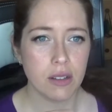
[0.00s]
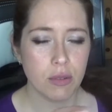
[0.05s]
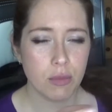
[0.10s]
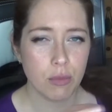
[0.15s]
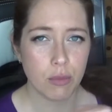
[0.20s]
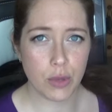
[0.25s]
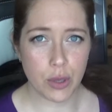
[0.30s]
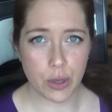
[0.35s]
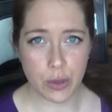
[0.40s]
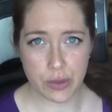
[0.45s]

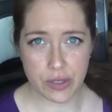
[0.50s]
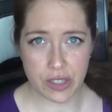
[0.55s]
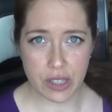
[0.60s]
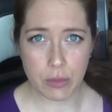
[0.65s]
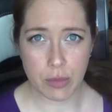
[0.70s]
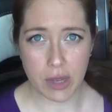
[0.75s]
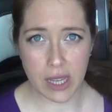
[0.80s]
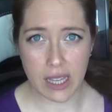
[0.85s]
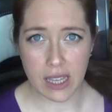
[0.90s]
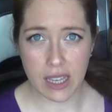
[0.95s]
music
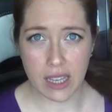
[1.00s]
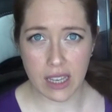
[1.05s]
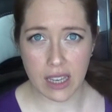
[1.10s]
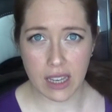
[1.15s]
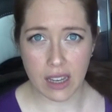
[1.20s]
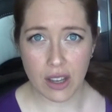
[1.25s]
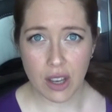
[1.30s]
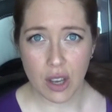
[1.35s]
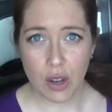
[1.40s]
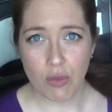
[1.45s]

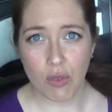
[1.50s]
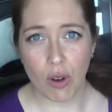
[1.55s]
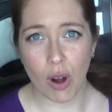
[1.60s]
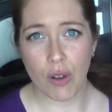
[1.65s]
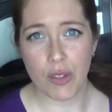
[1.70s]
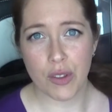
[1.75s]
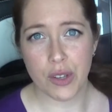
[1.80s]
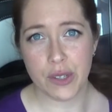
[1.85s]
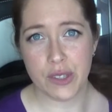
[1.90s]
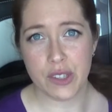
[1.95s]
making
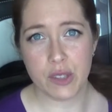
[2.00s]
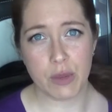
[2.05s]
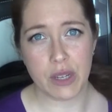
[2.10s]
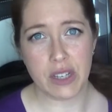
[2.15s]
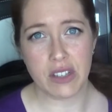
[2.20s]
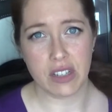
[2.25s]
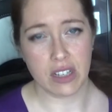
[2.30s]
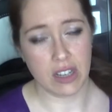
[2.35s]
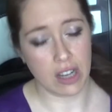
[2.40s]
rather than spending